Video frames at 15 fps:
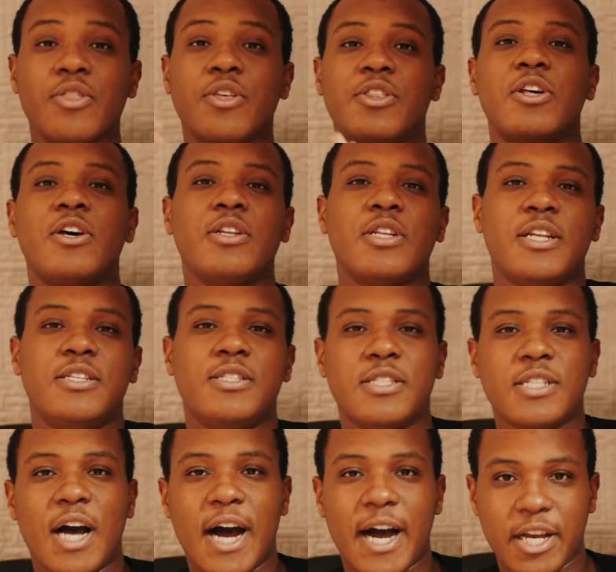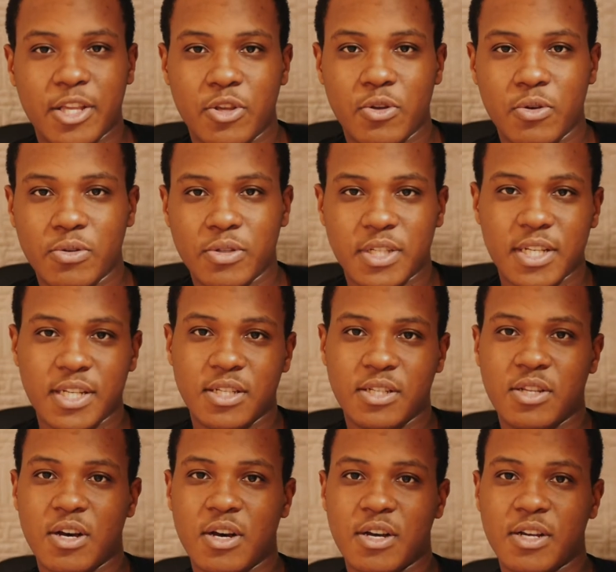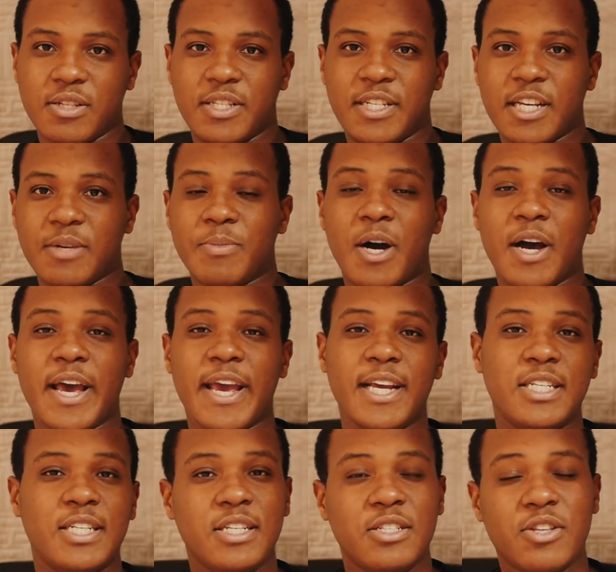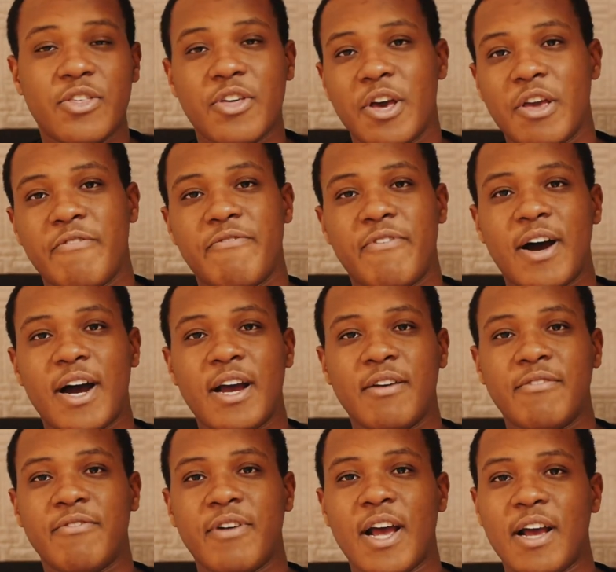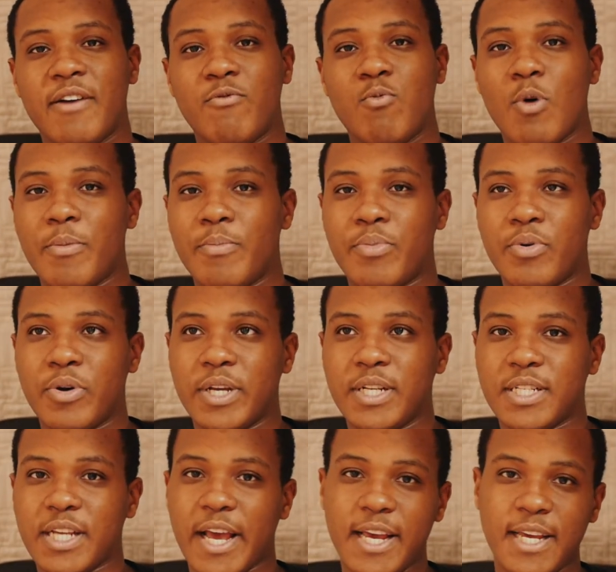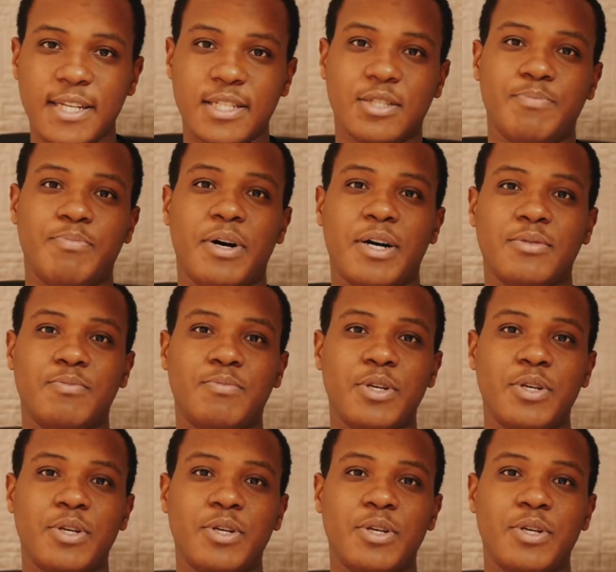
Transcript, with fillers: The third lens I use is the Sigma 18-35 f 1.8, but